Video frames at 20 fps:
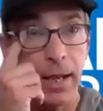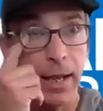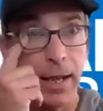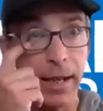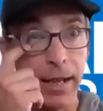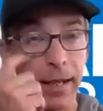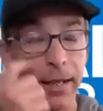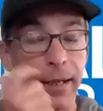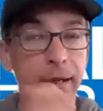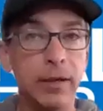
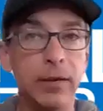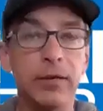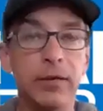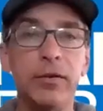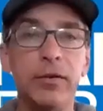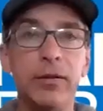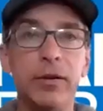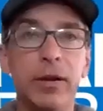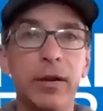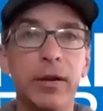And
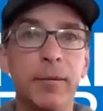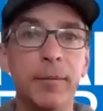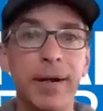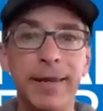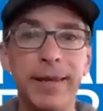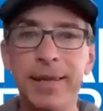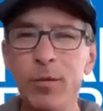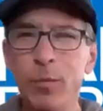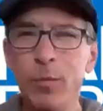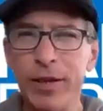I
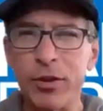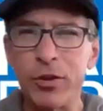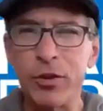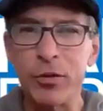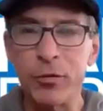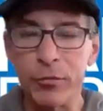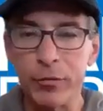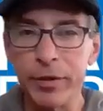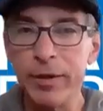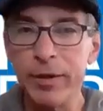think we had
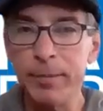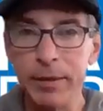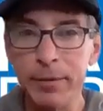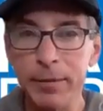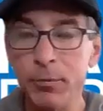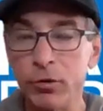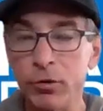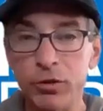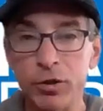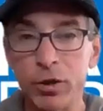3
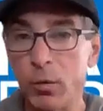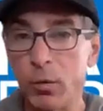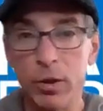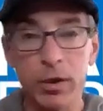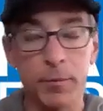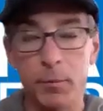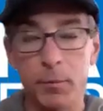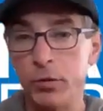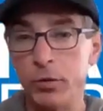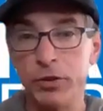people show
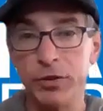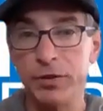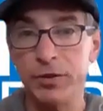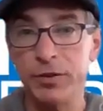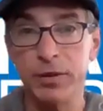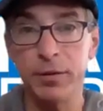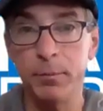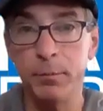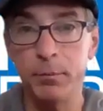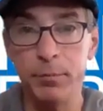up, which is
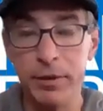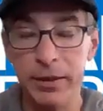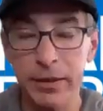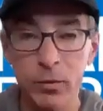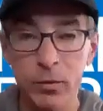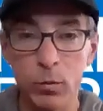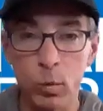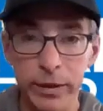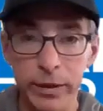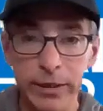a
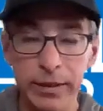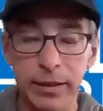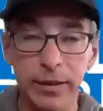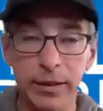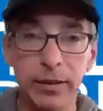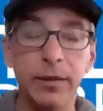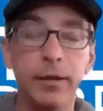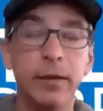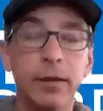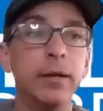big
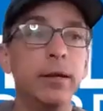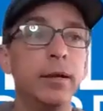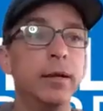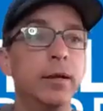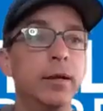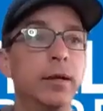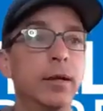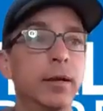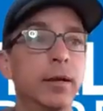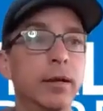win
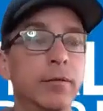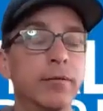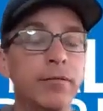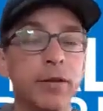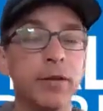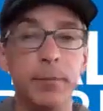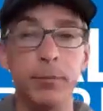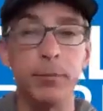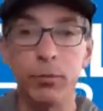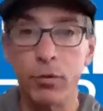for
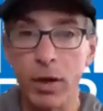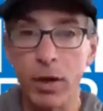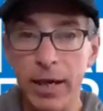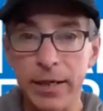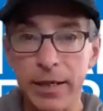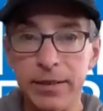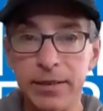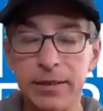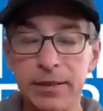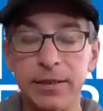the
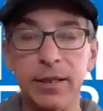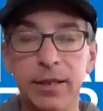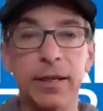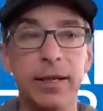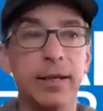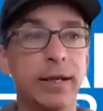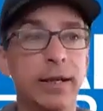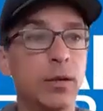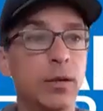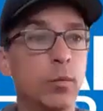price.
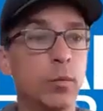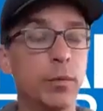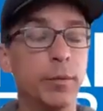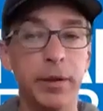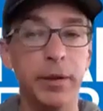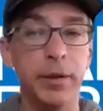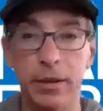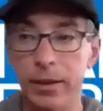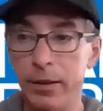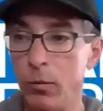And I
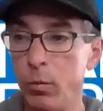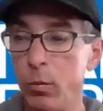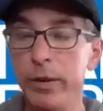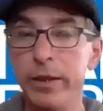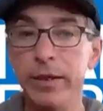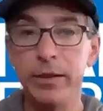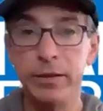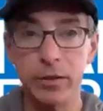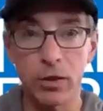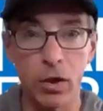mean, like,
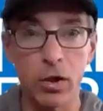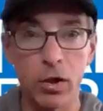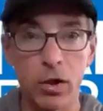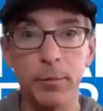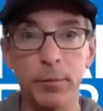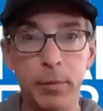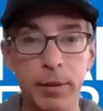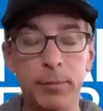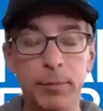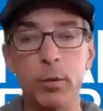we
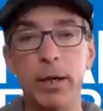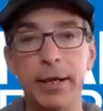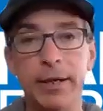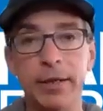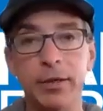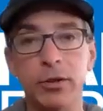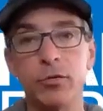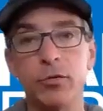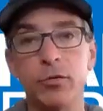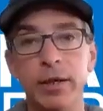taught people how
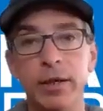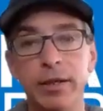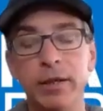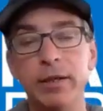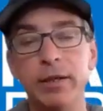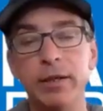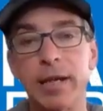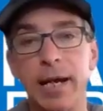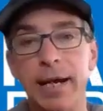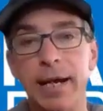to create an
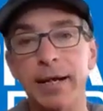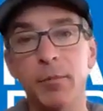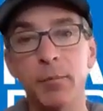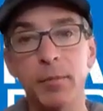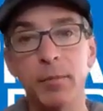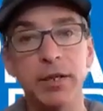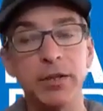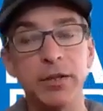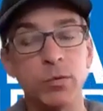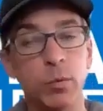entire
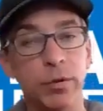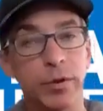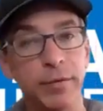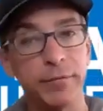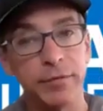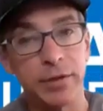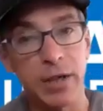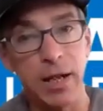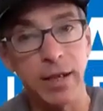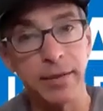month's worth
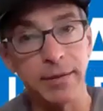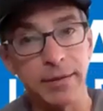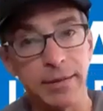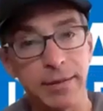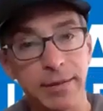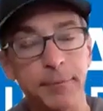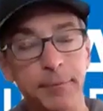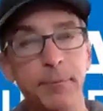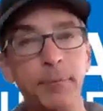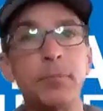of
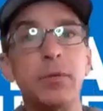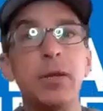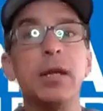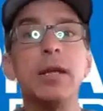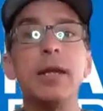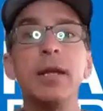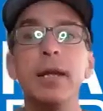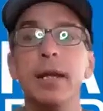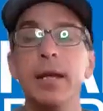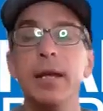content.
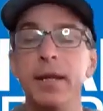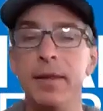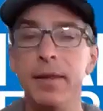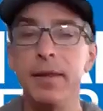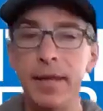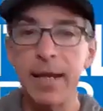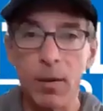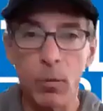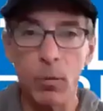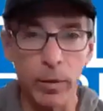
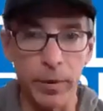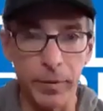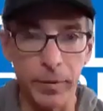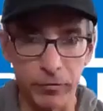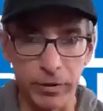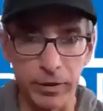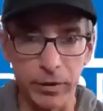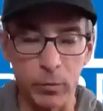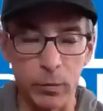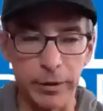That went
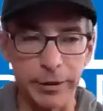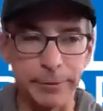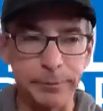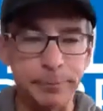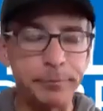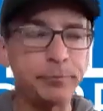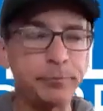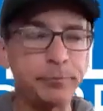really well.